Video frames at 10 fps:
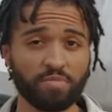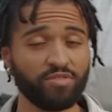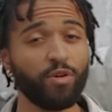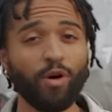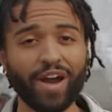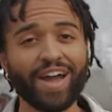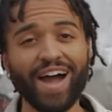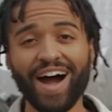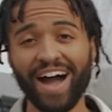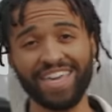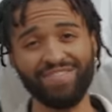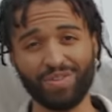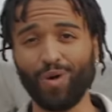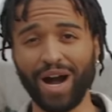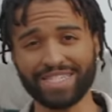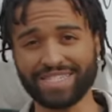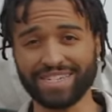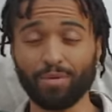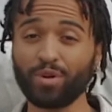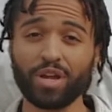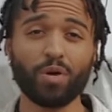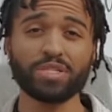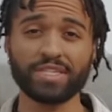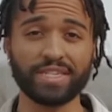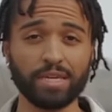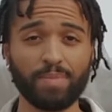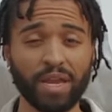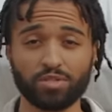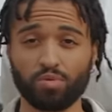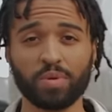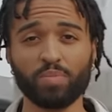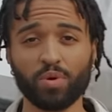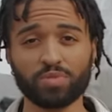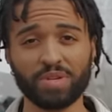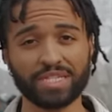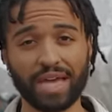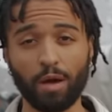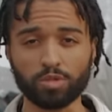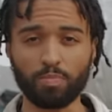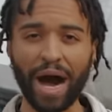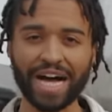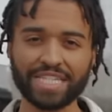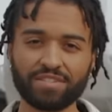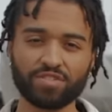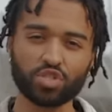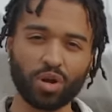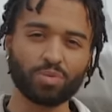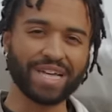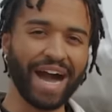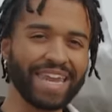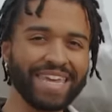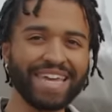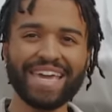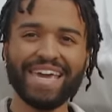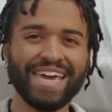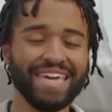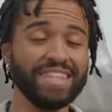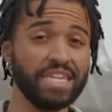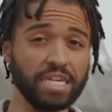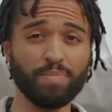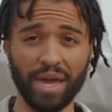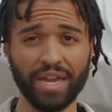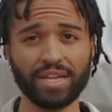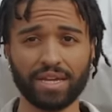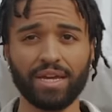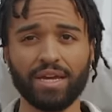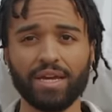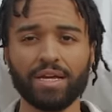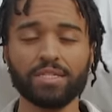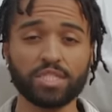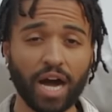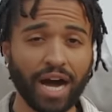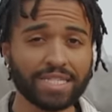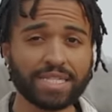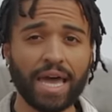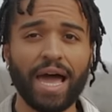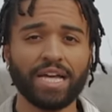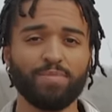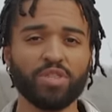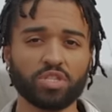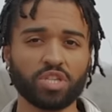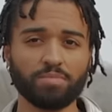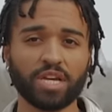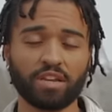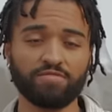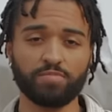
before I even watched it. I wouldn't go into the deep end in swimming pools because I was positive a shark was hiding in the deep end. Jaws has been the subject of